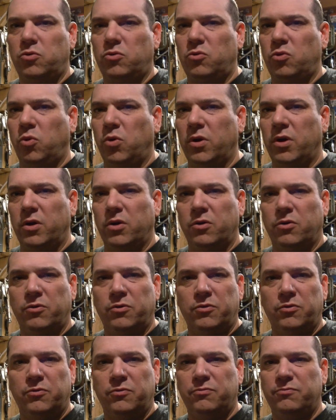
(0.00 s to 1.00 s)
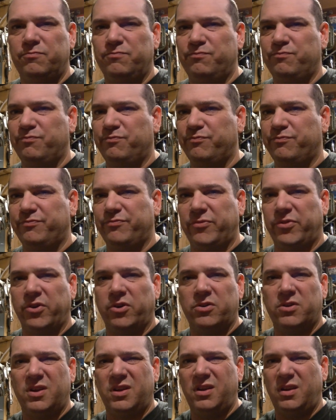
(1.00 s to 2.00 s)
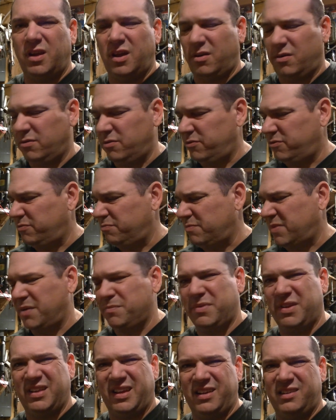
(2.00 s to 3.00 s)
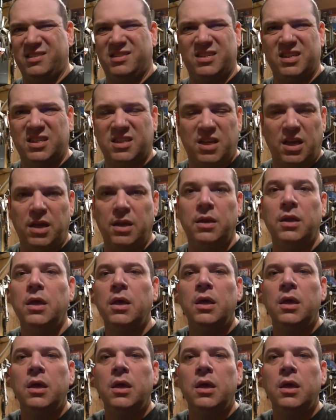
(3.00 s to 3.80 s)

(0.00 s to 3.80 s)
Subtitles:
12, 13, it might be like 16